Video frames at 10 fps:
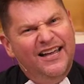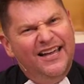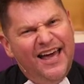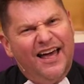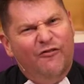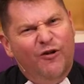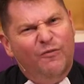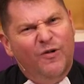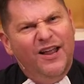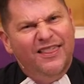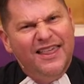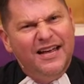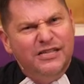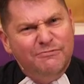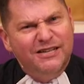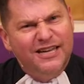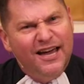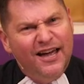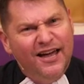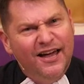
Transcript: Yeah, what do you think it's missing?